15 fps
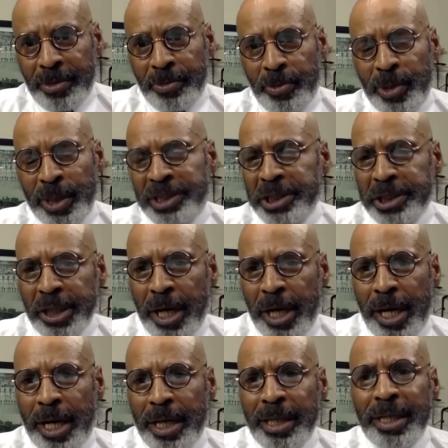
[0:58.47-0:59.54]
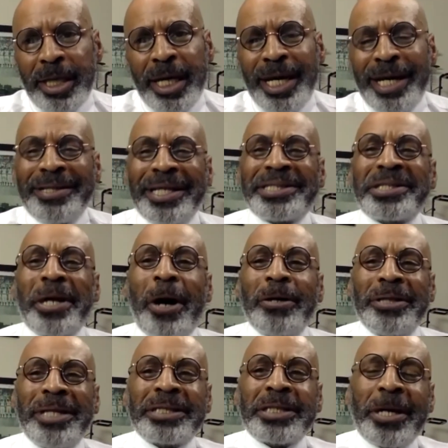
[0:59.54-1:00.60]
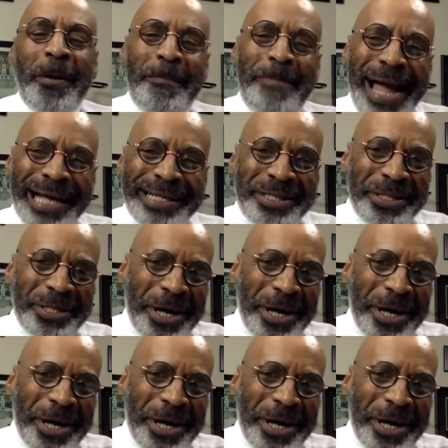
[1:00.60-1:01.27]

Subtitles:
Wichita. And let's go back to your